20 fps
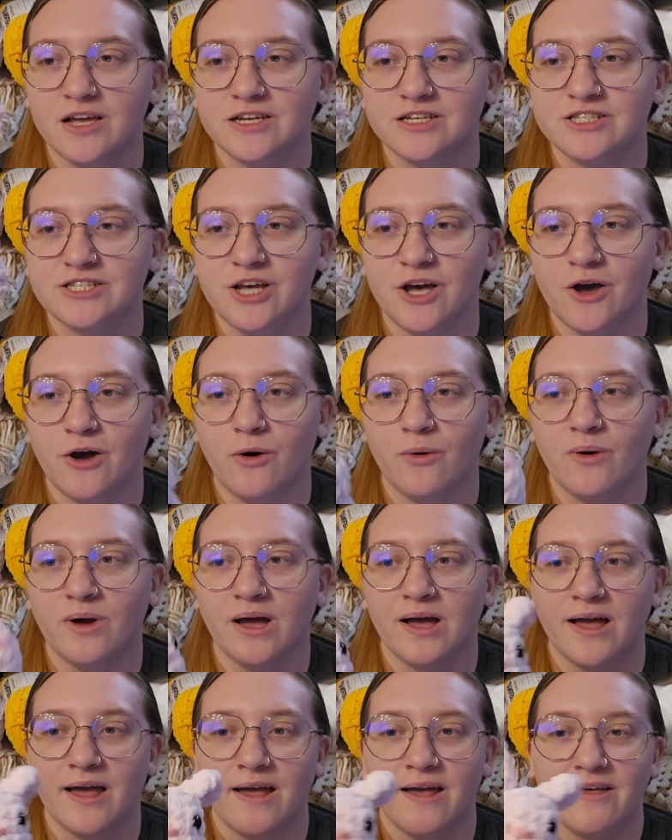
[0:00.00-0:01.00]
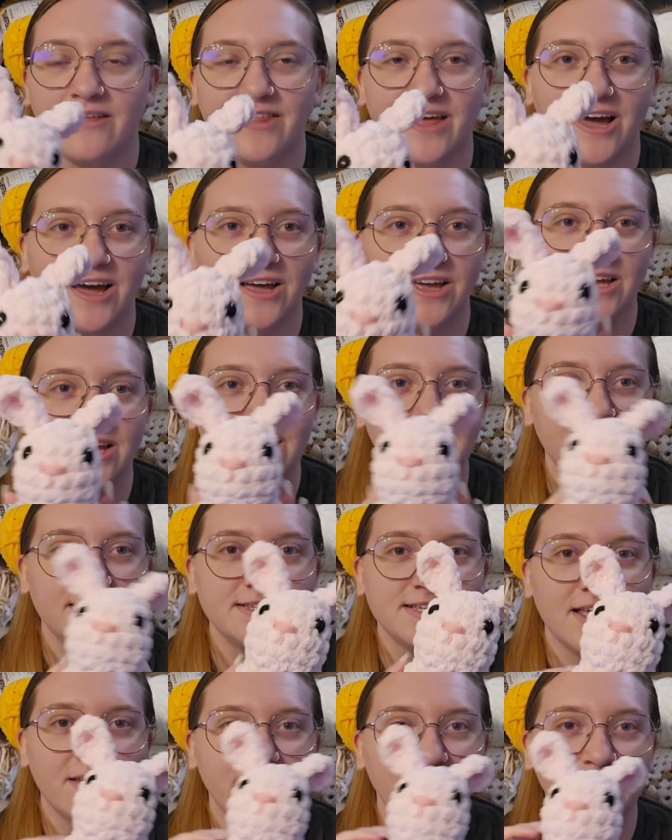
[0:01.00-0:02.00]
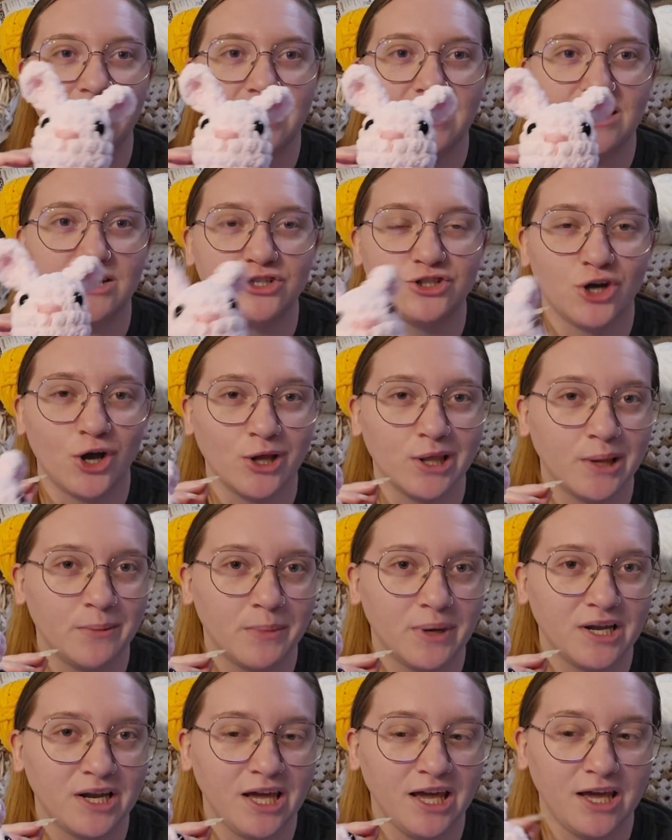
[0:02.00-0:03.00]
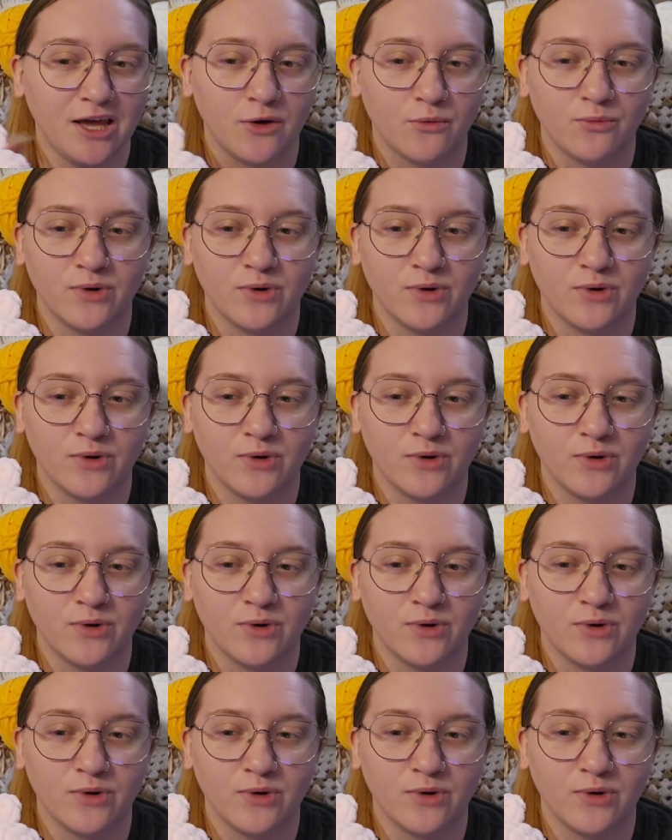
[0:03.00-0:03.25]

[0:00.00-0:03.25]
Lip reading: So That is the chocolate bunny,